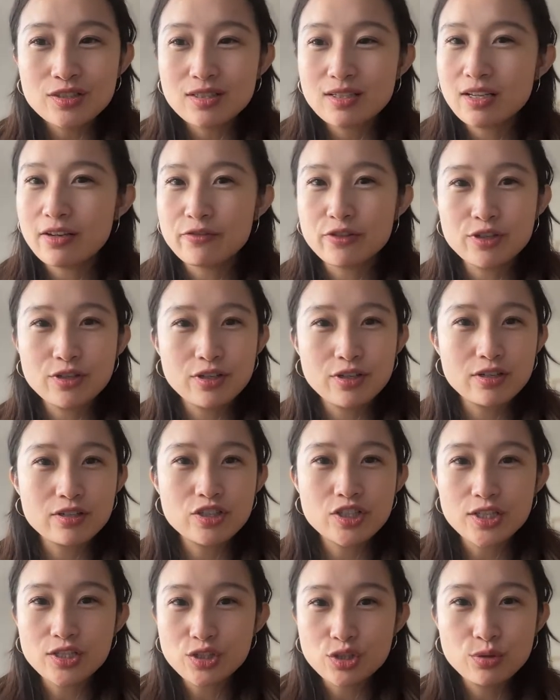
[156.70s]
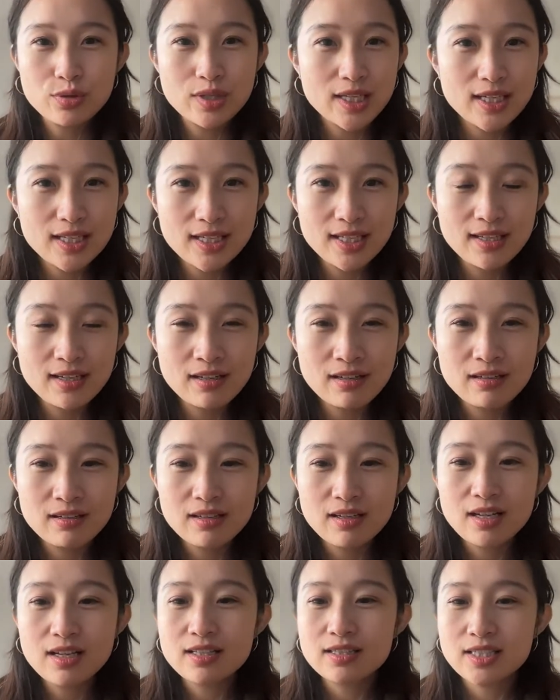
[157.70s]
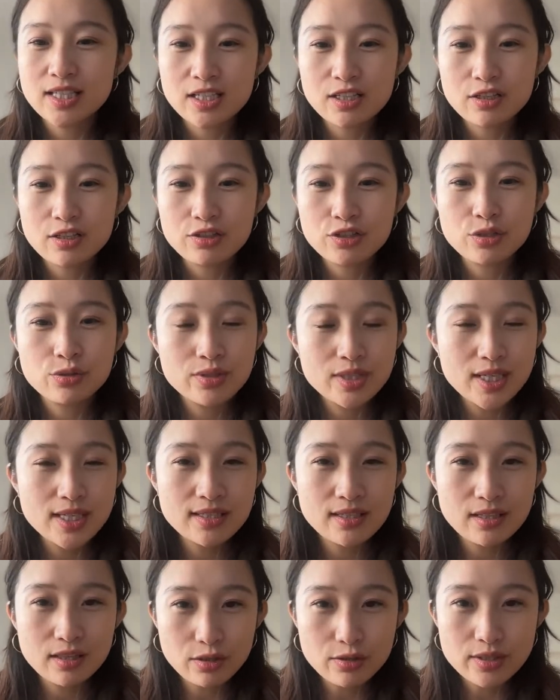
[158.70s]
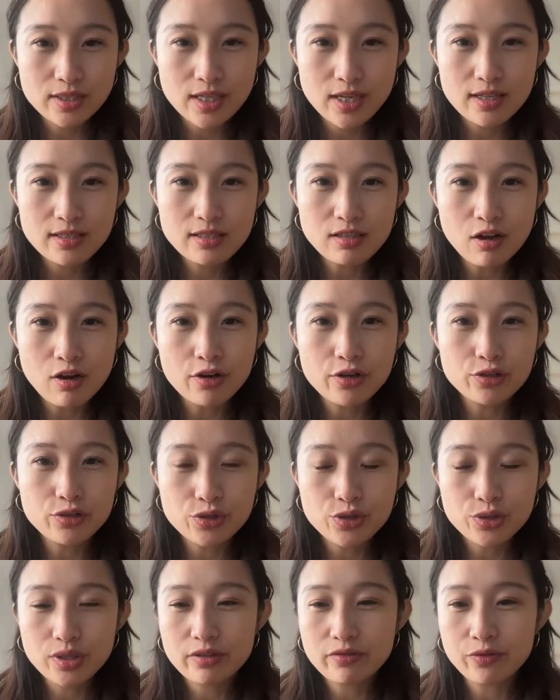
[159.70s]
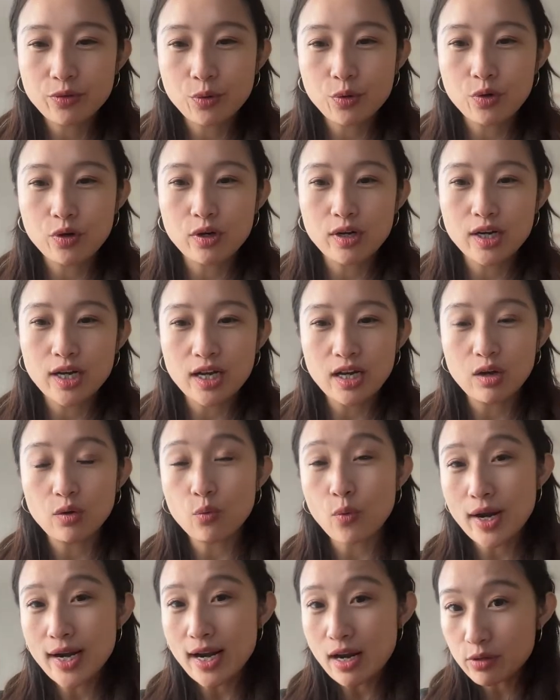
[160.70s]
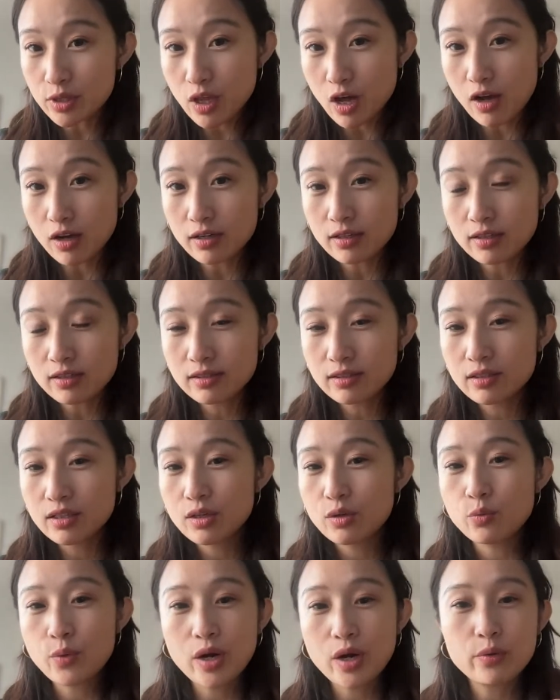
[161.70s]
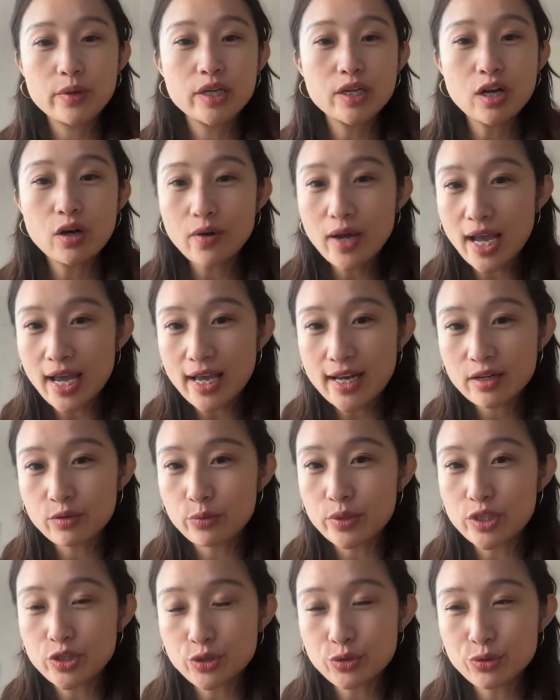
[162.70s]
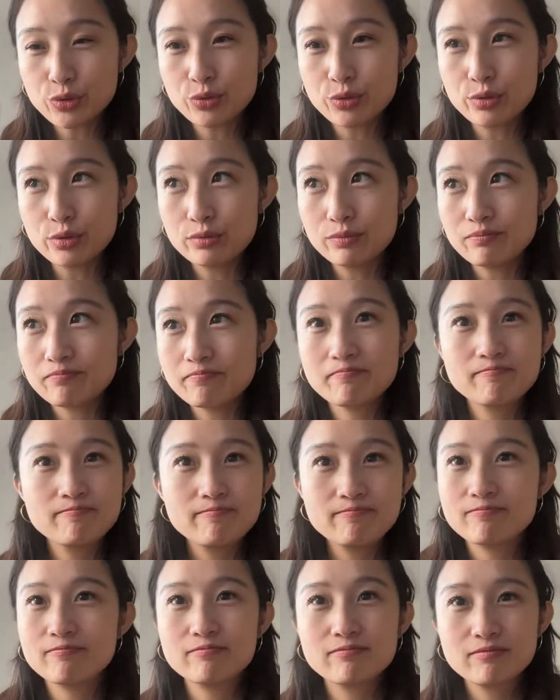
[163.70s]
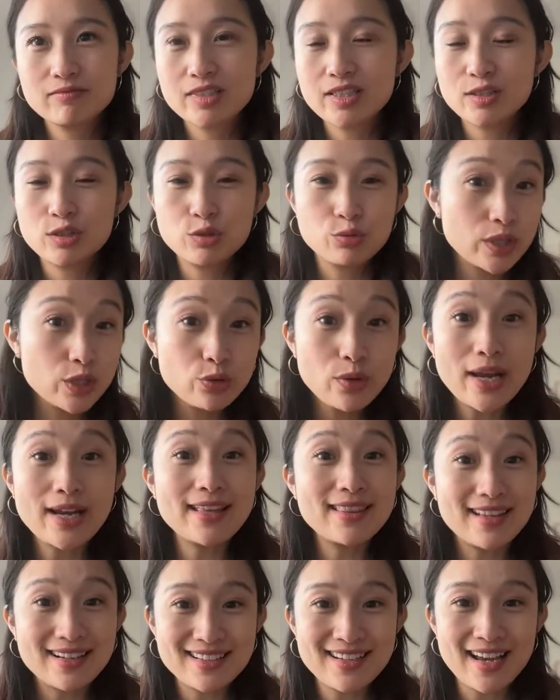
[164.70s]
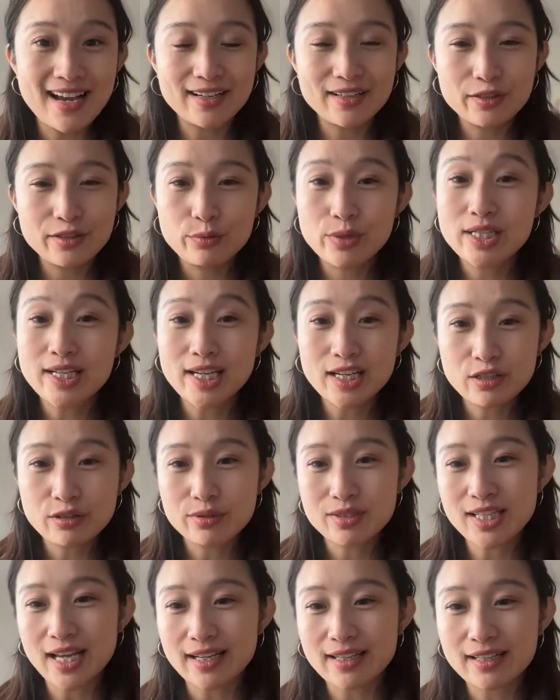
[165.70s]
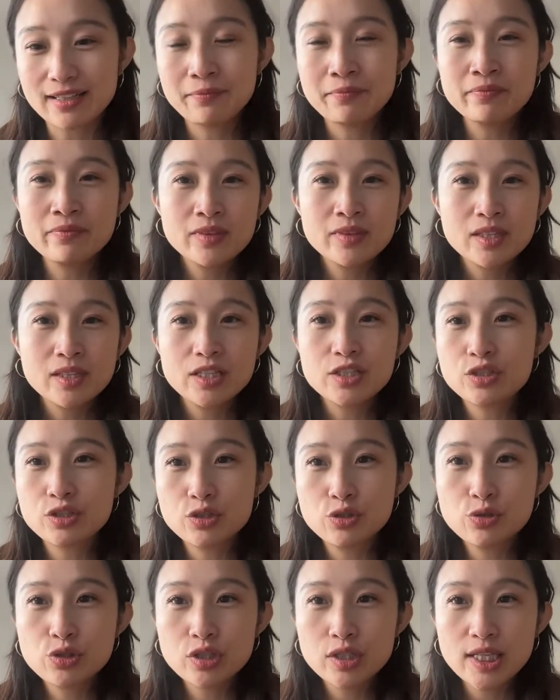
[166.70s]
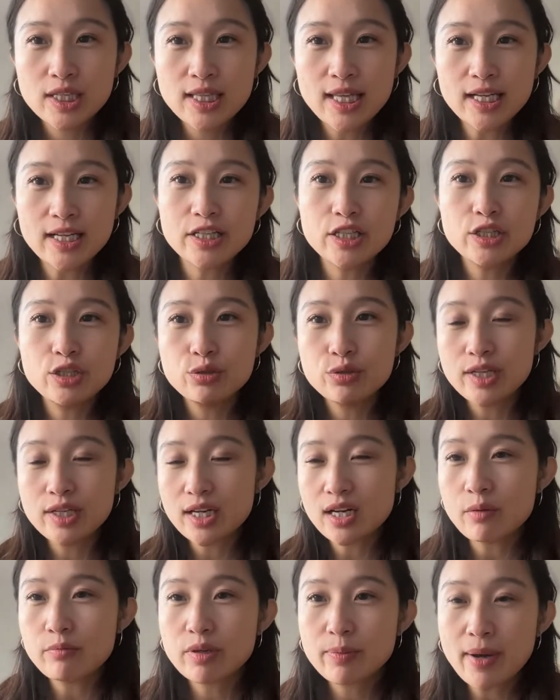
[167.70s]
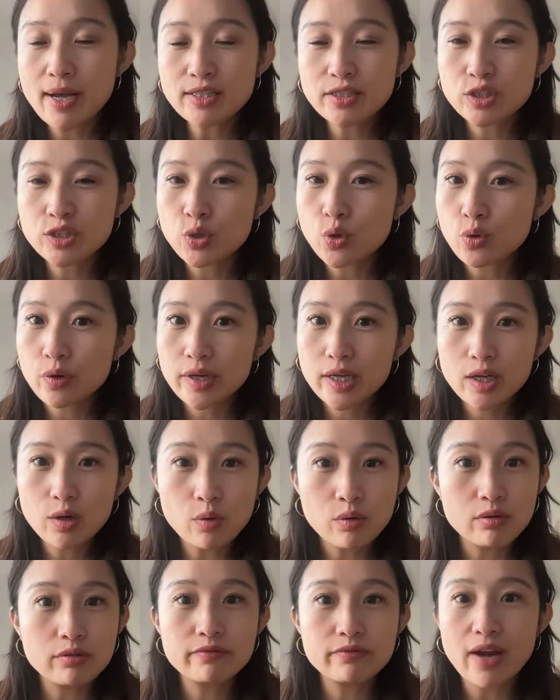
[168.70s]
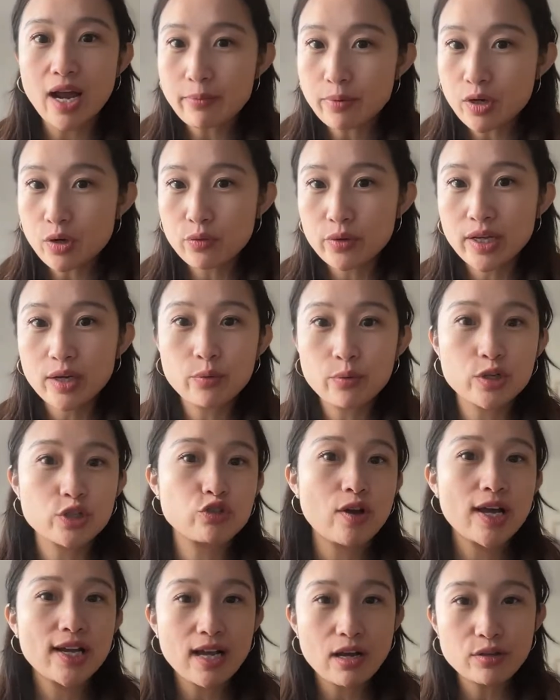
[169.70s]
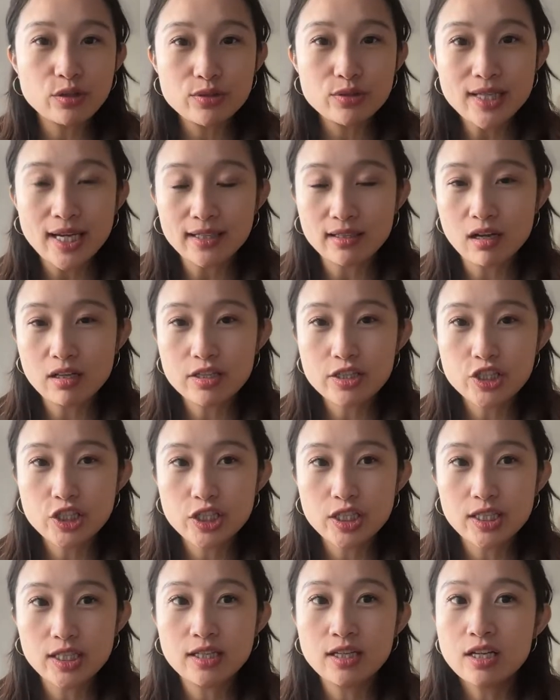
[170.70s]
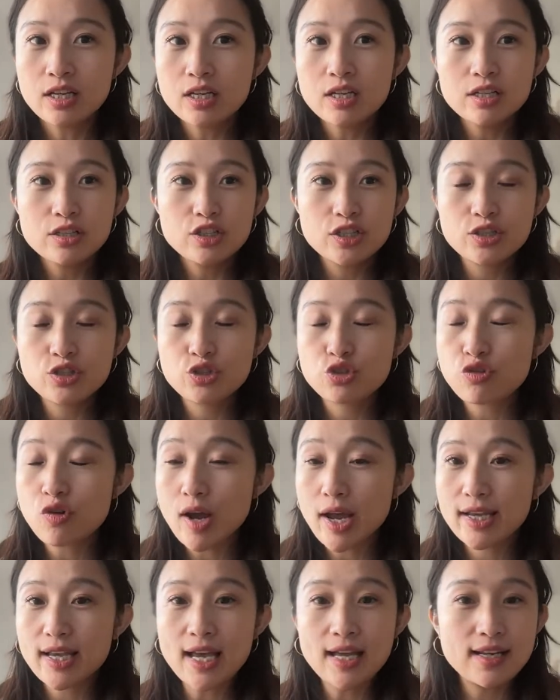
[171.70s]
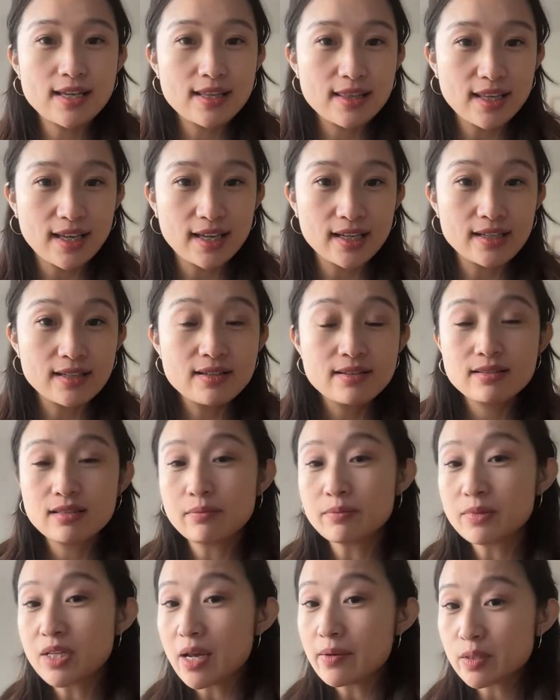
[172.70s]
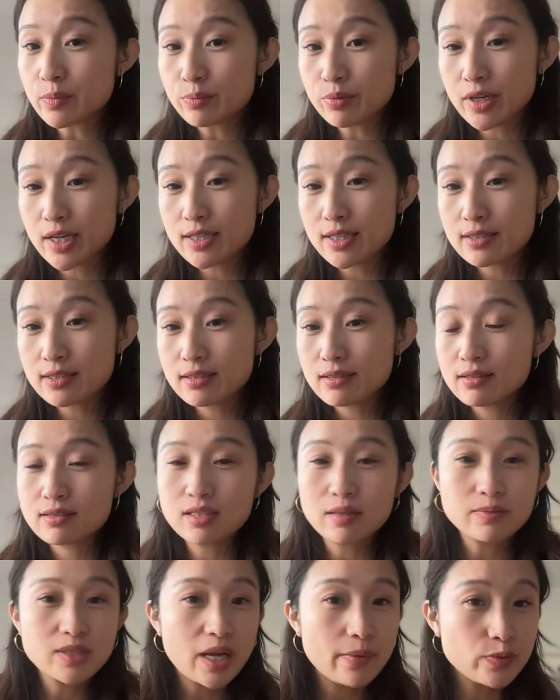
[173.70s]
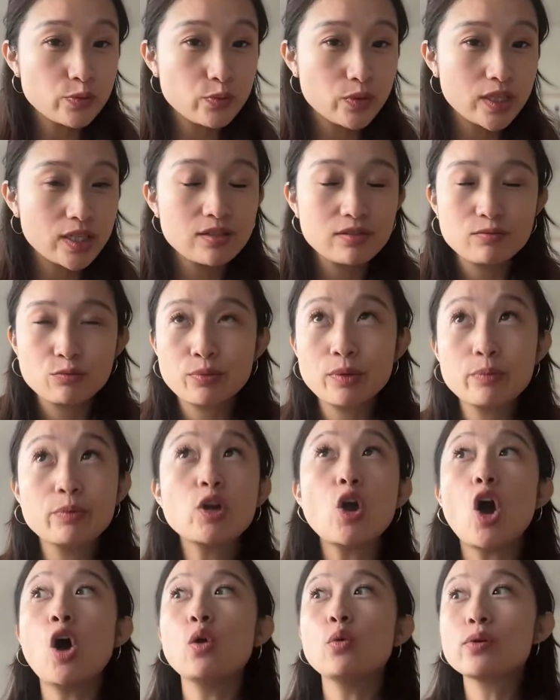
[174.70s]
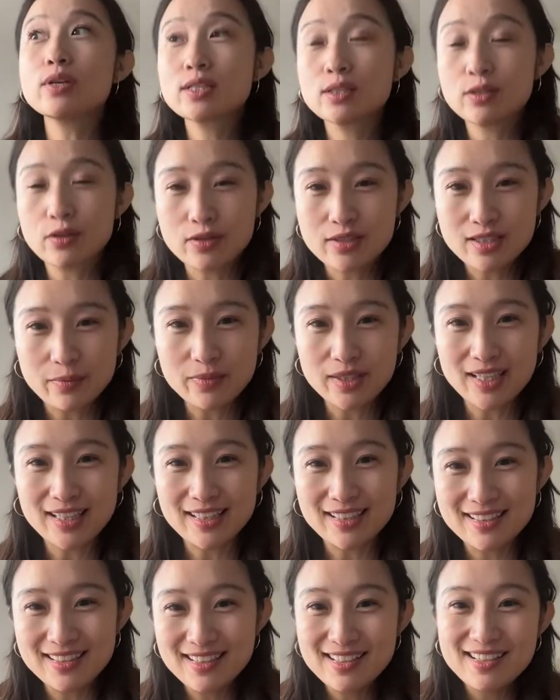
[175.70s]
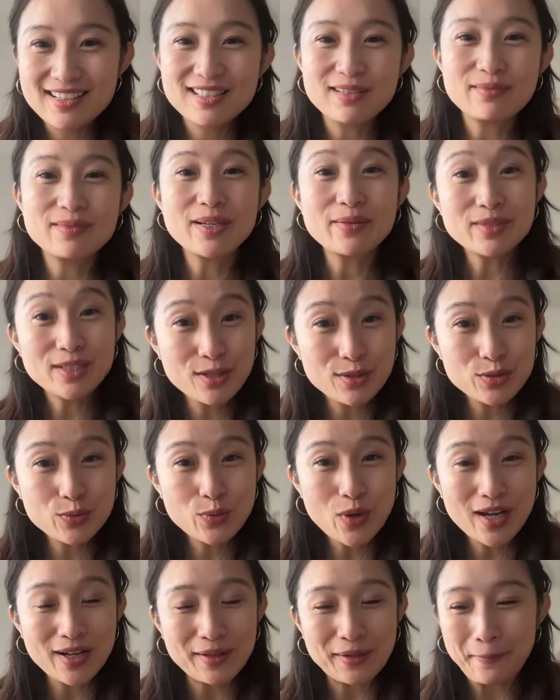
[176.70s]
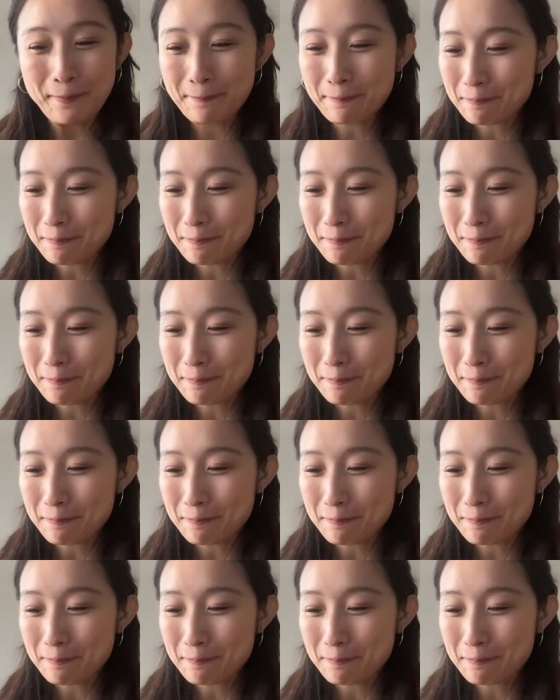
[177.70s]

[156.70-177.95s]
If you're just tuning in here, Tinker Tuesdays and Thursdays are usually for 1 hour long, where we go ahead and we do anything tech. We tinker with tech. It's usually like a new GitHub repository or vibe coding. We're trying out new technology, just trying anything. Sometimes it breaks, but we always learn something. Sometimes it goes well.